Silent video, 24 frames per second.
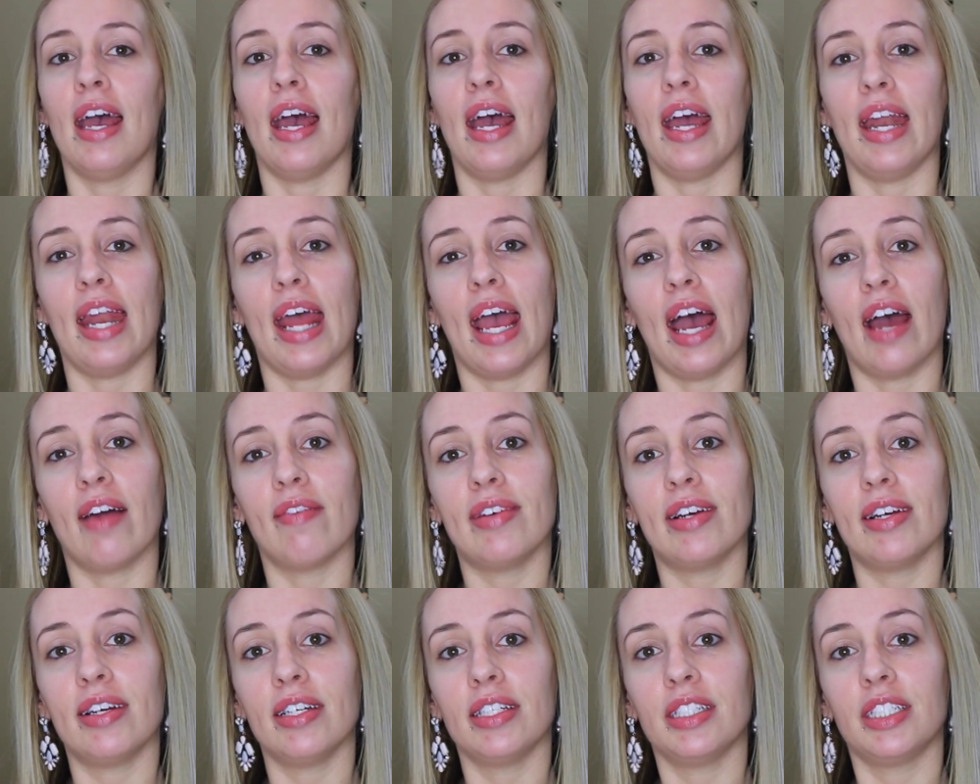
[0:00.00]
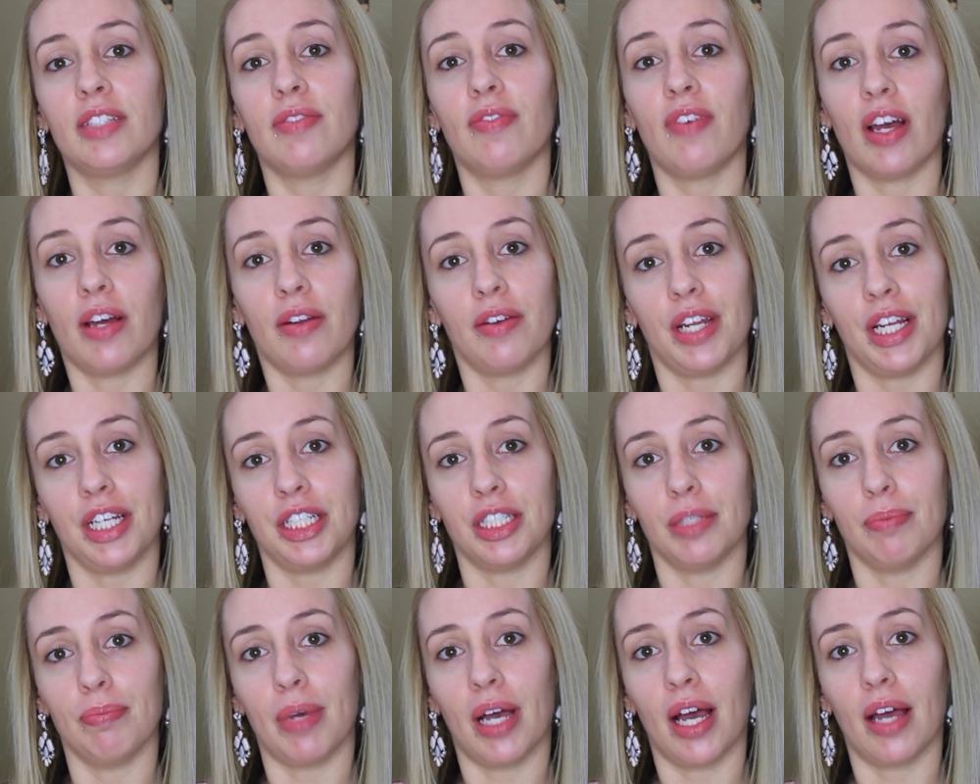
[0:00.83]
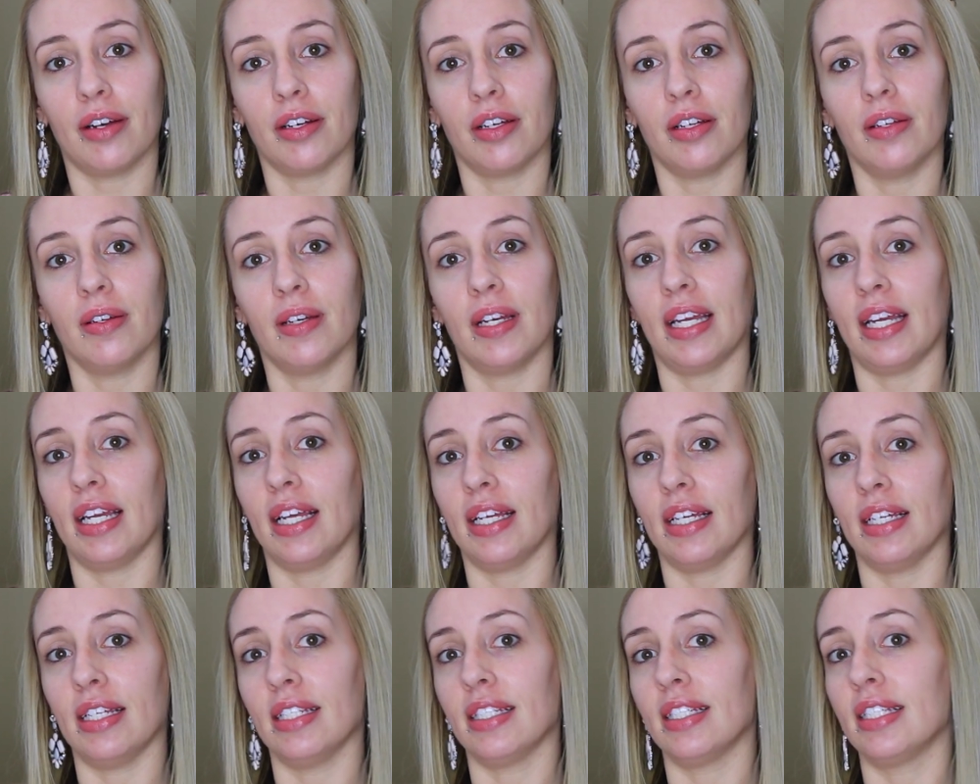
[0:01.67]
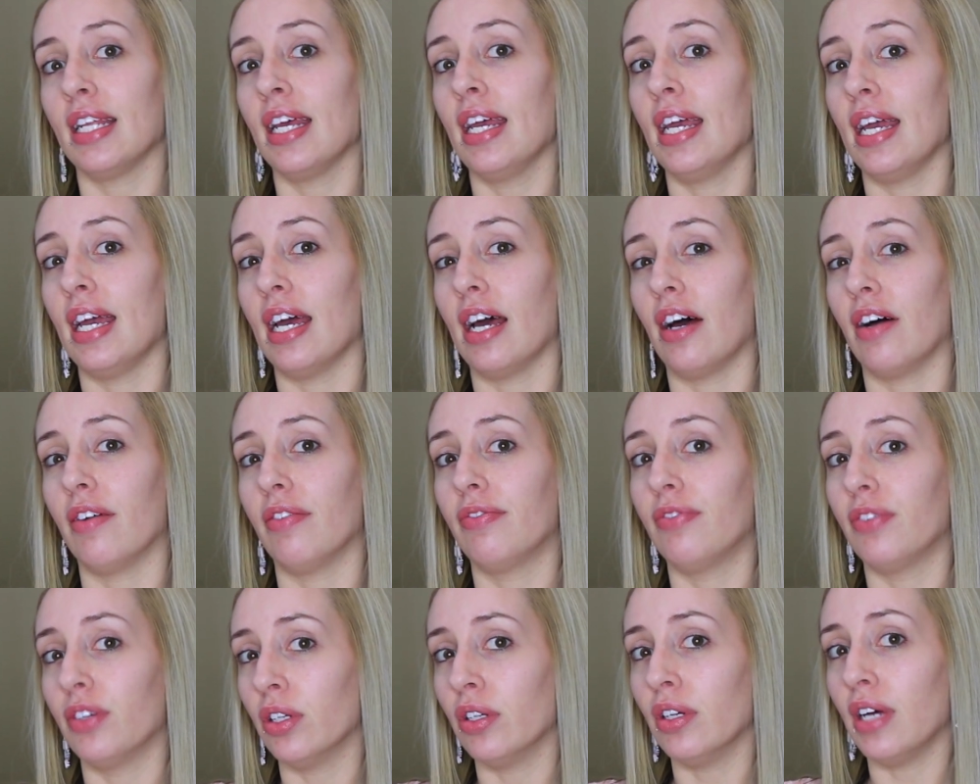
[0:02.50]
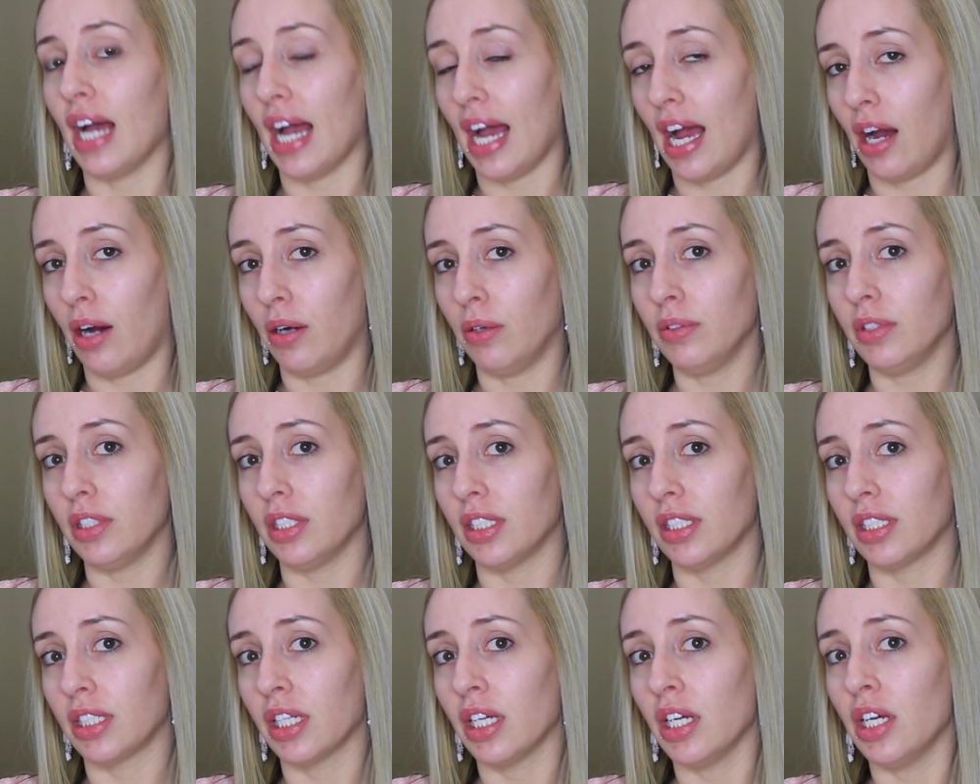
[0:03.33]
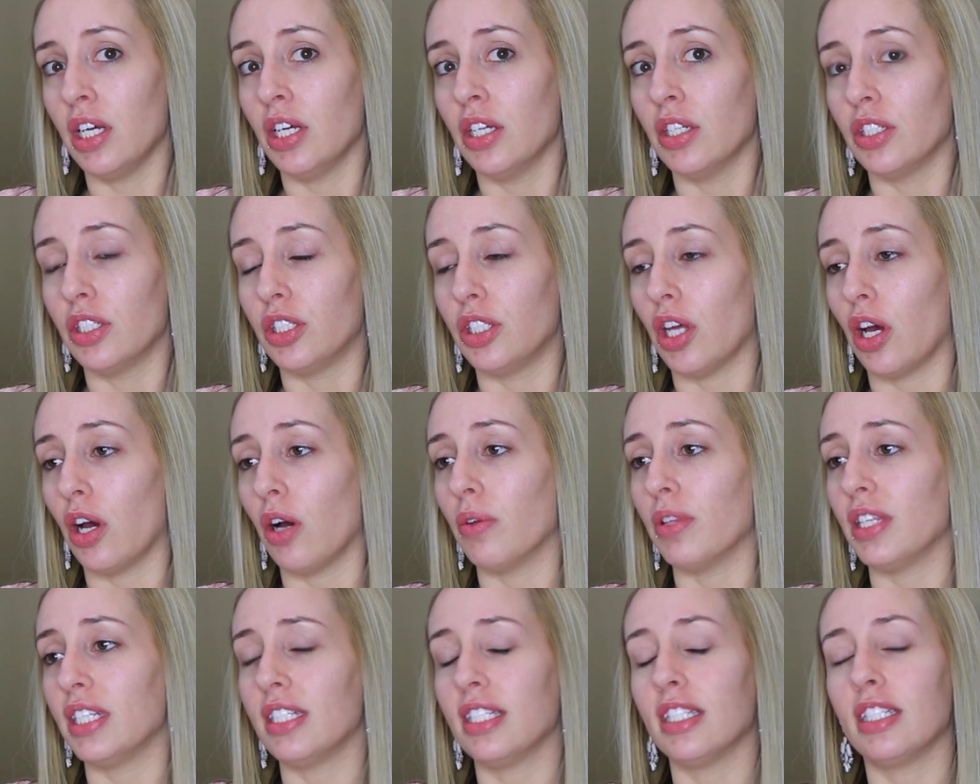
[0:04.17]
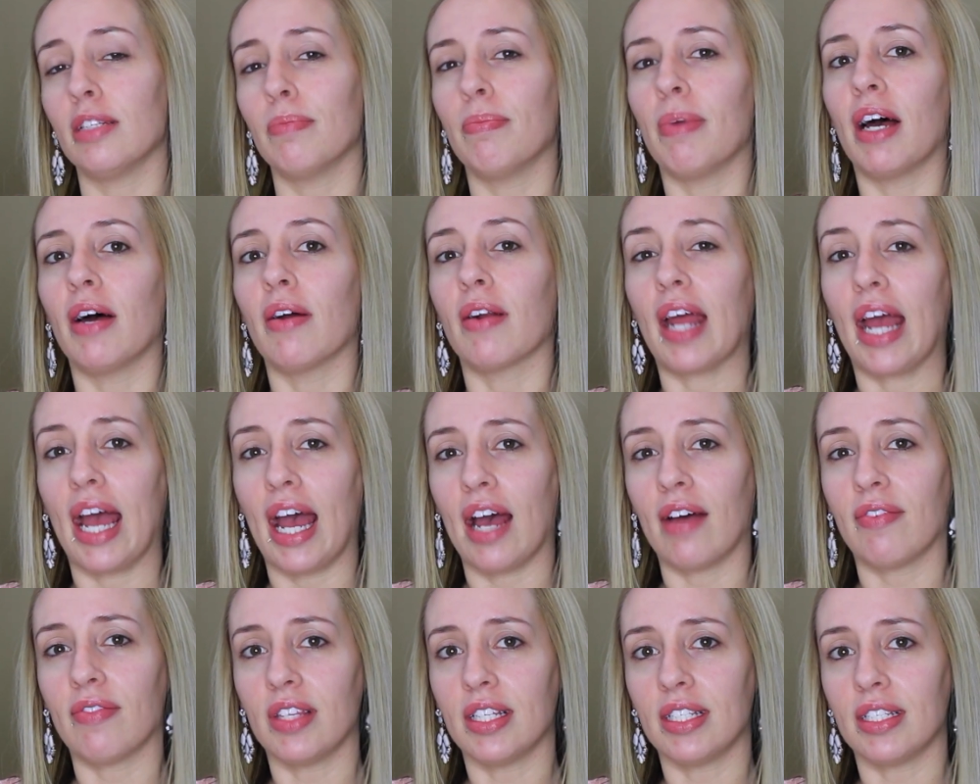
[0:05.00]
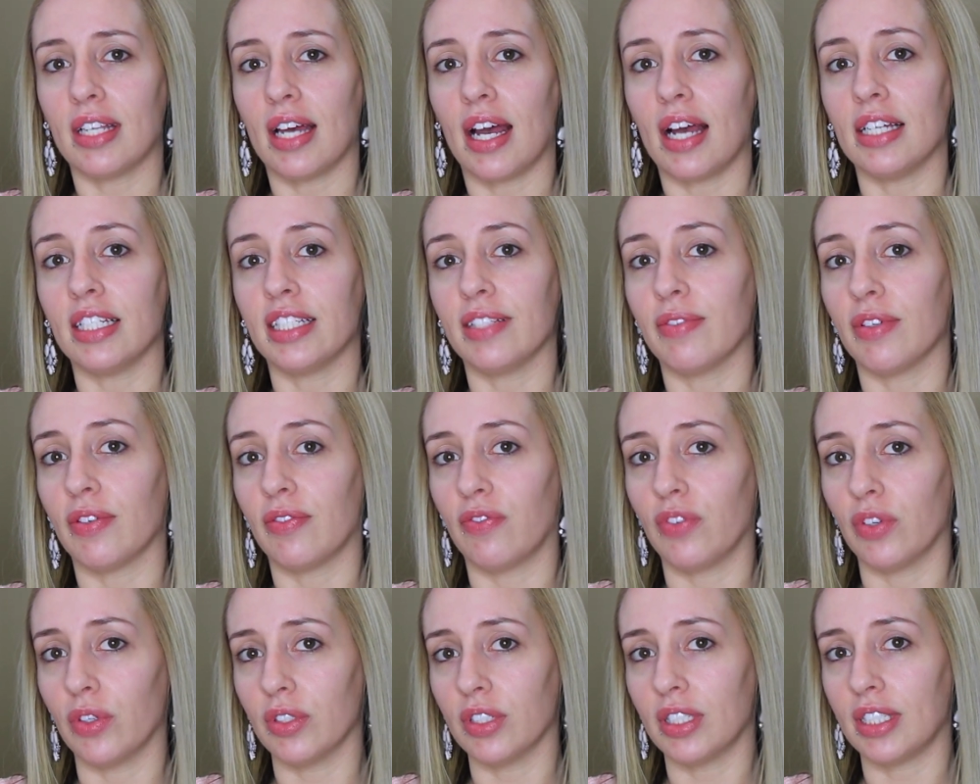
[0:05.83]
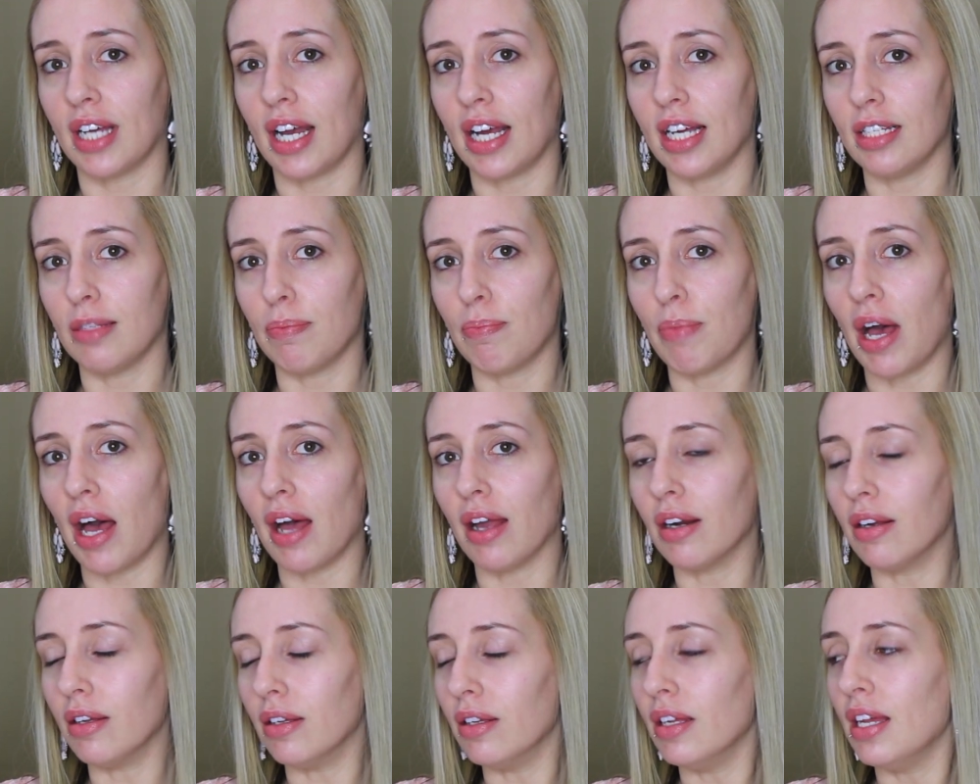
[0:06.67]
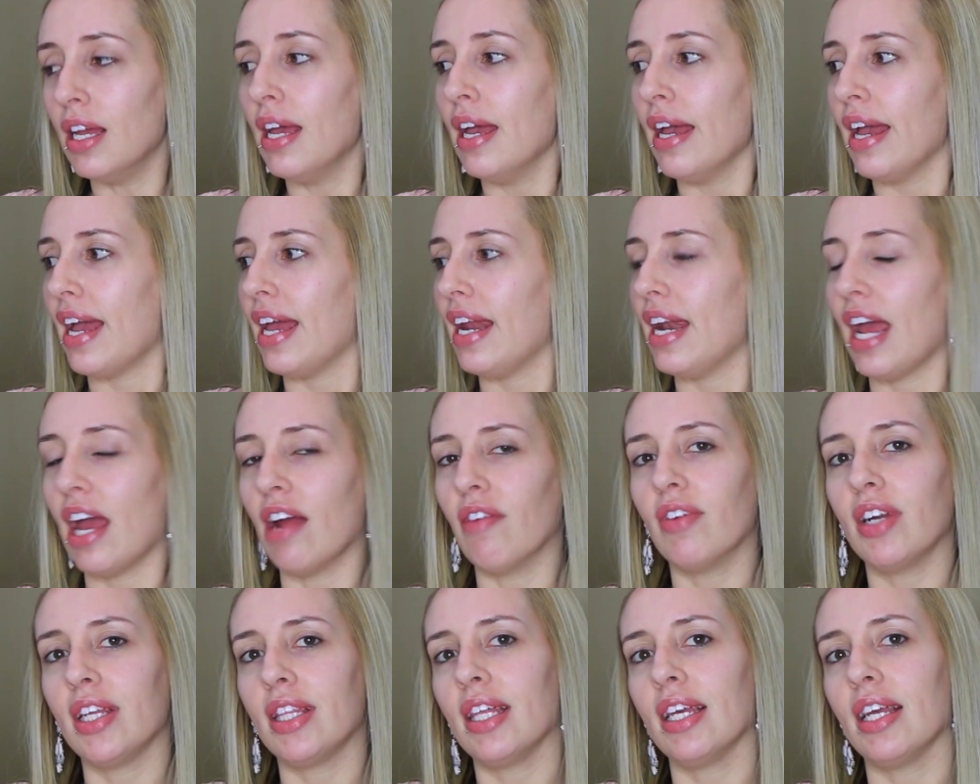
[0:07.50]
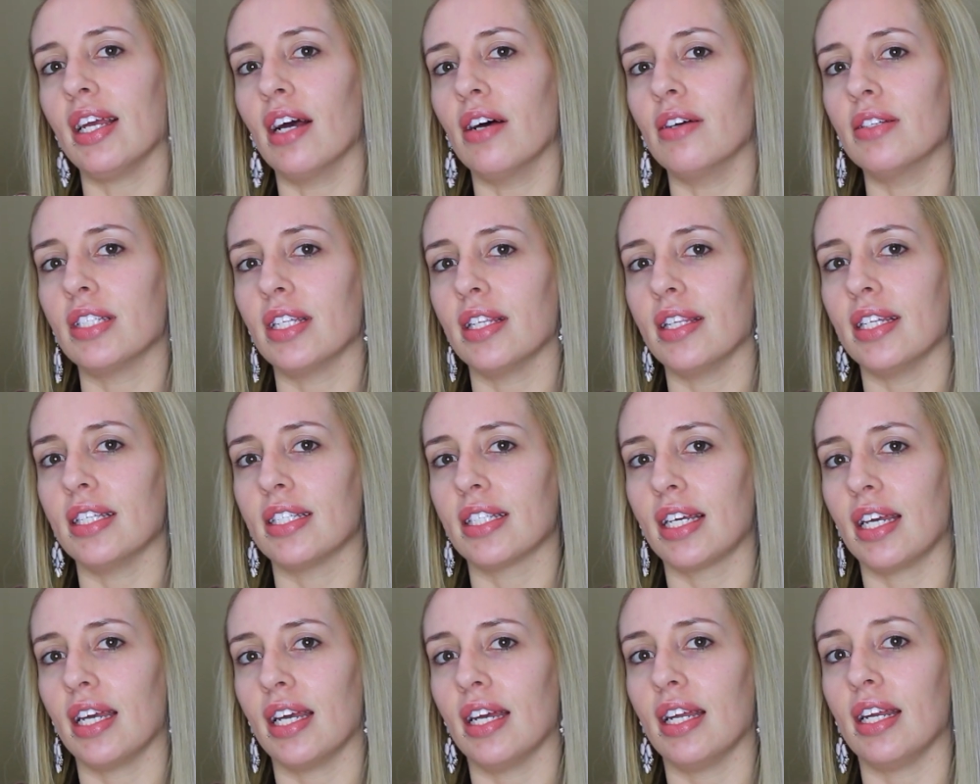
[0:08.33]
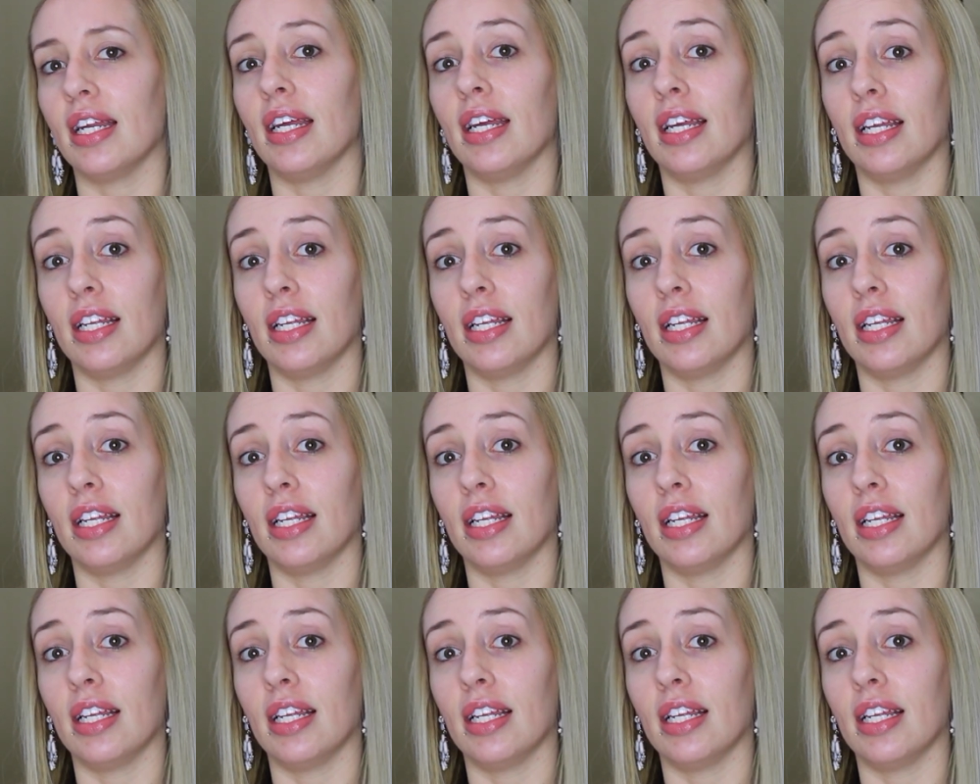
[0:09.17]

An average foundation bottle is a full ounce. So this is about half the size of a full-size bottle, and everything else in this kit